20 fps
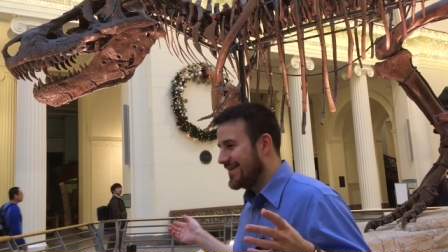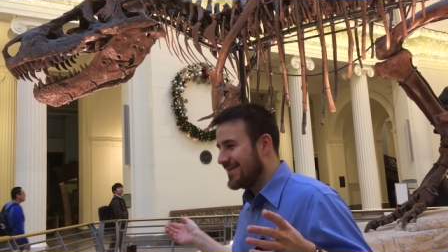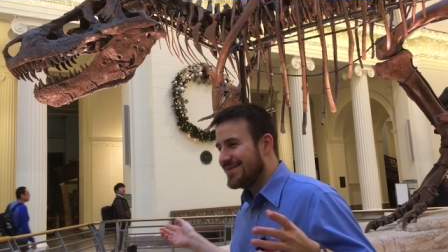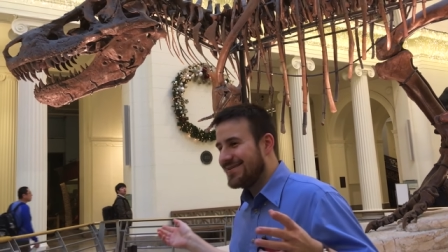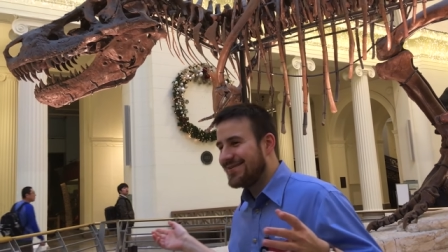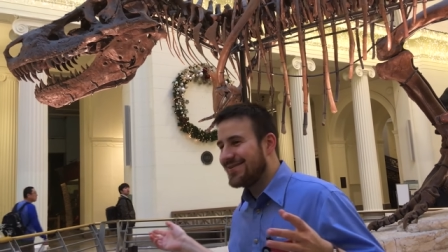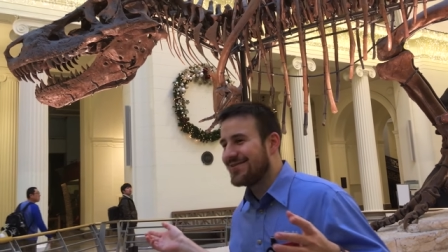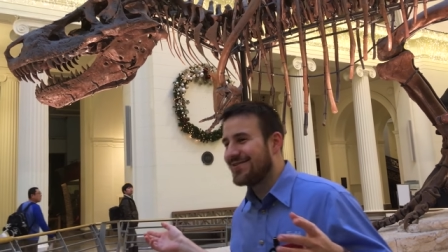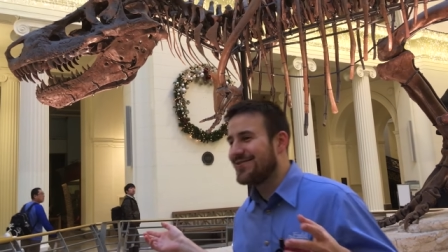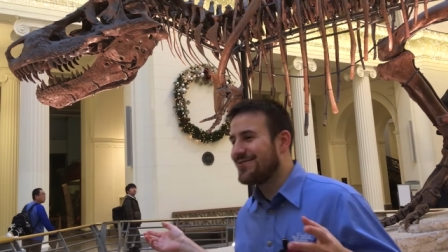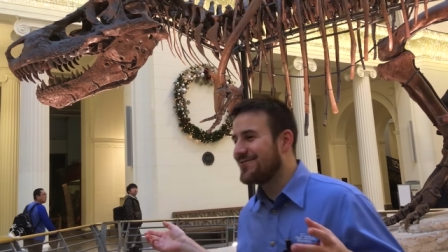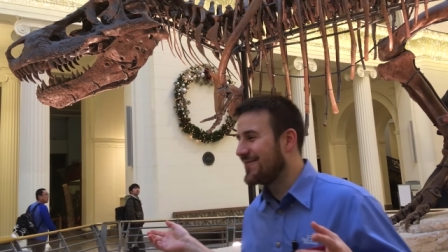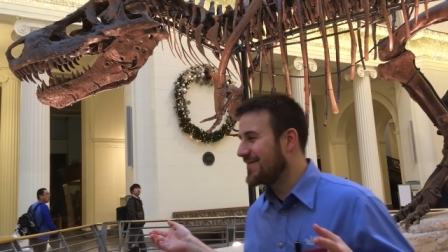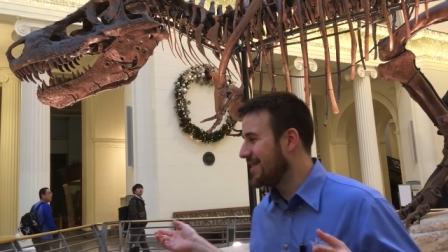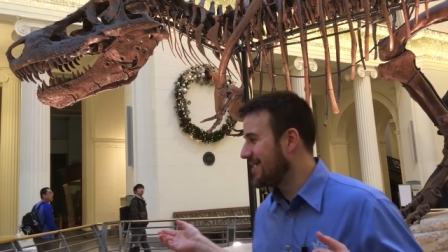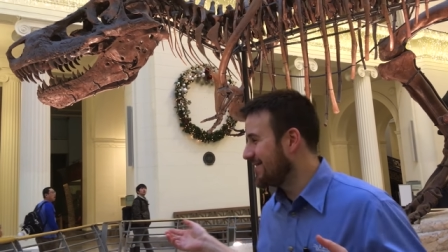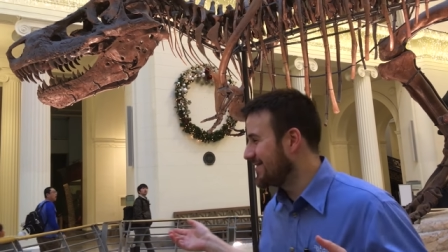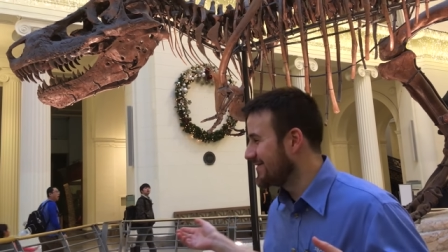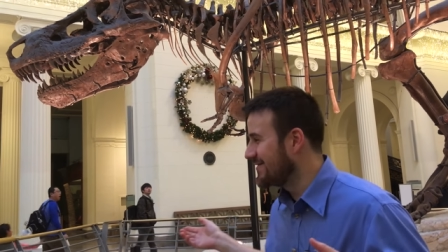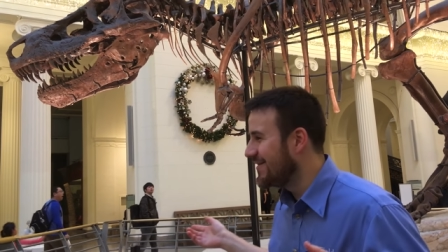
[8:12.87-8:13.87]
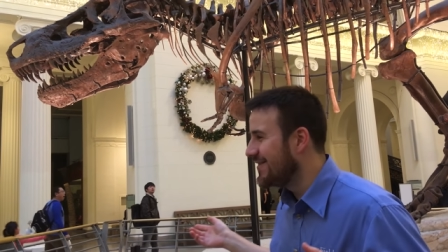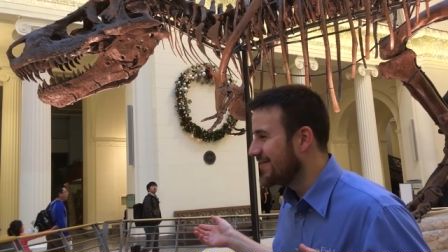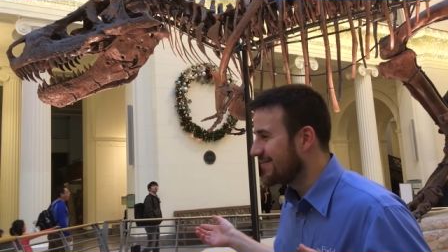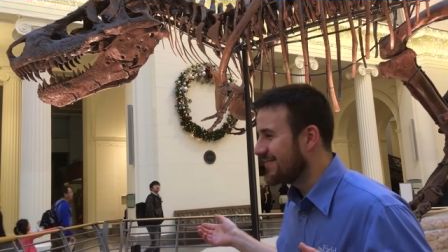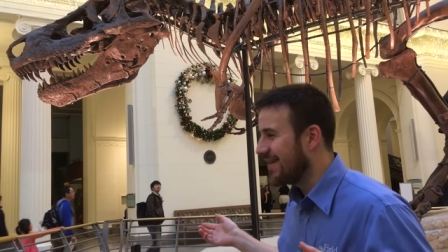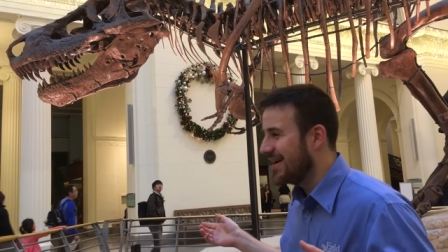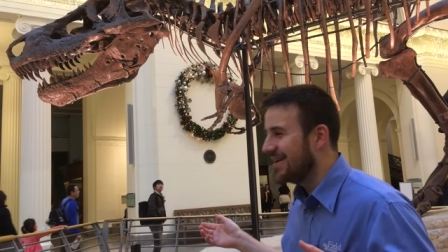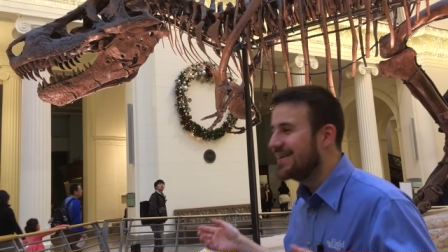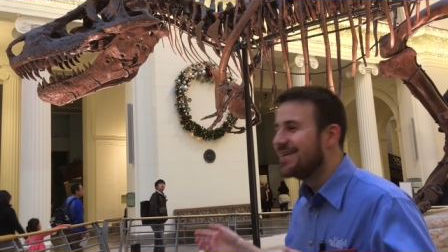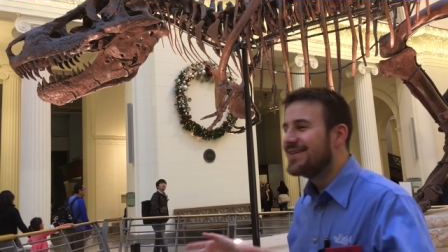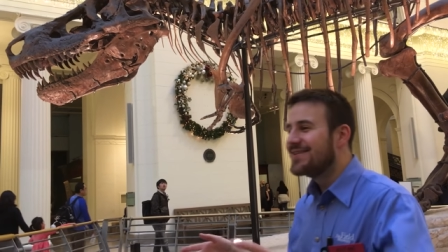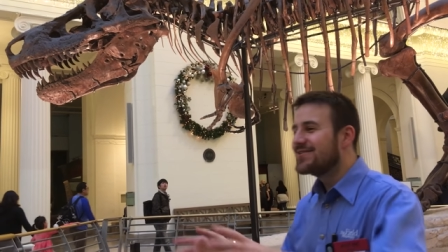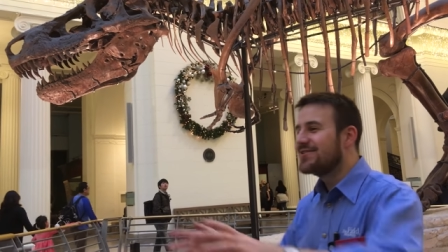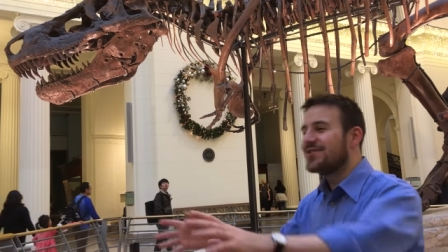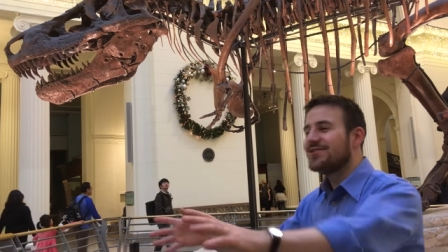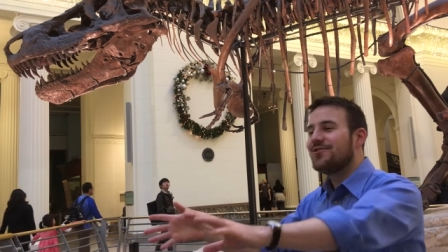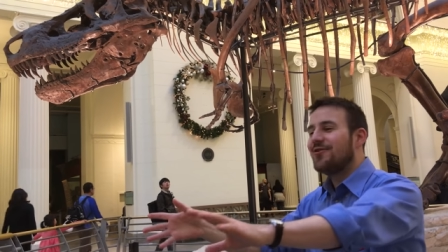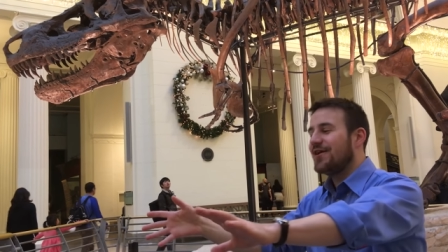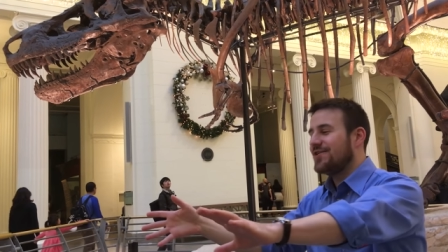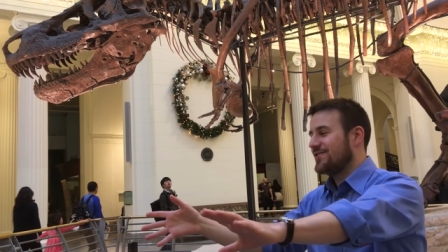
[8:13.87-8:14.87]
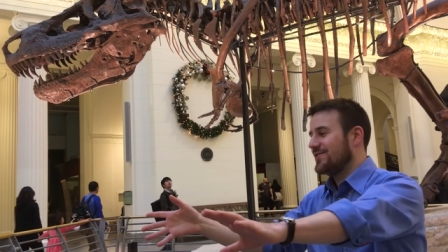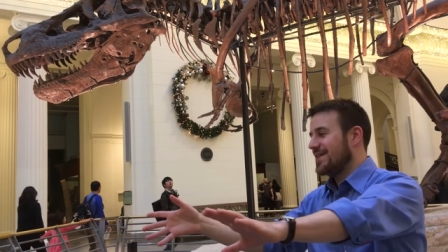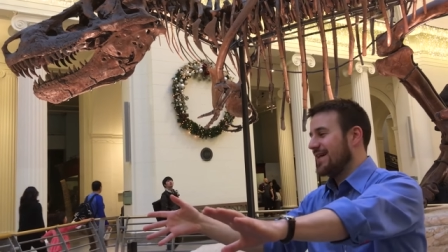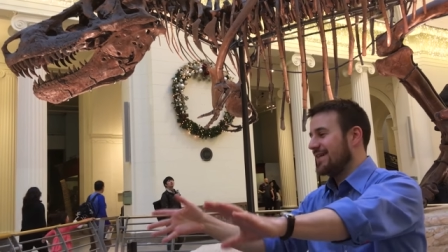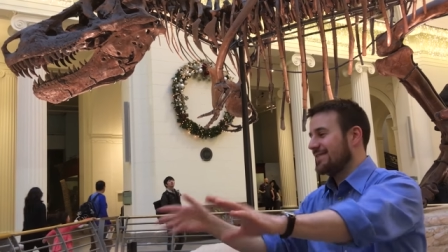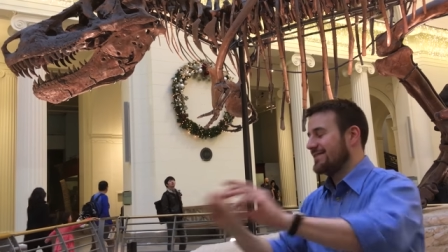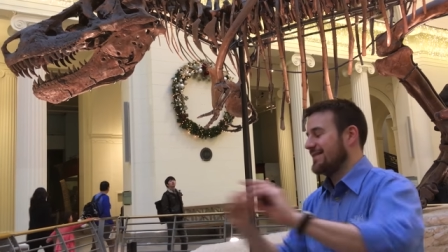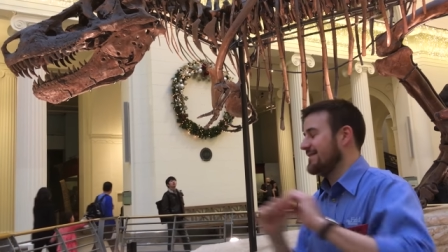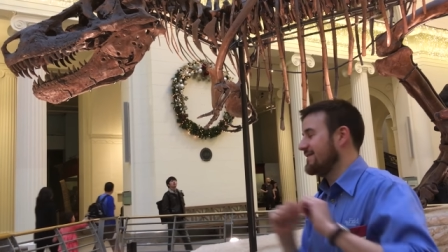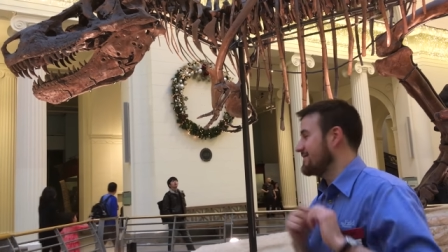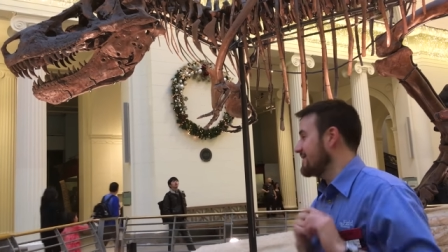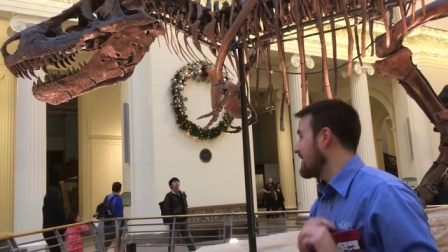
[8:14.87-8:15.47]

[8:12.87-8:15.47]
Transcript: How do you know she's 28 years old, right? Good question to ask any